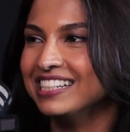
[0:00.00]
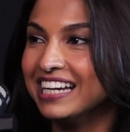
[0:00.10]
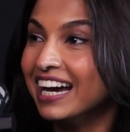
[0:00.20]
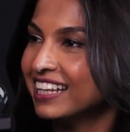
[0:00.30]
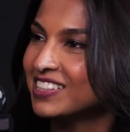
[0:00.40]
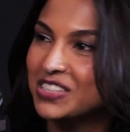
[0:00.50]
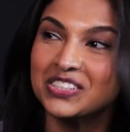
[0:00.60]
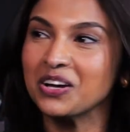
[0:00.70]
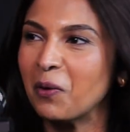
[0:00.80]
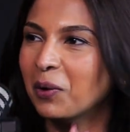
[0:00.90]
this is
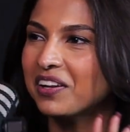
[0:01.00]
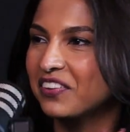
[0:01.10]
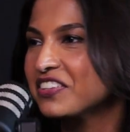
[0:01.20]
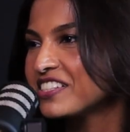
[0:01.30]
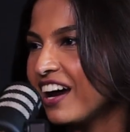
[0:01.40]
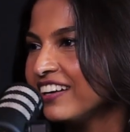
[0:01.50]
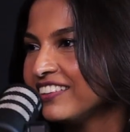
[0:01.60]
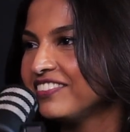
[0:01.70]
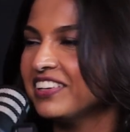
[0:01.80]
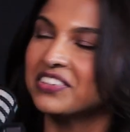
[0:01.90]
a whole other side of you.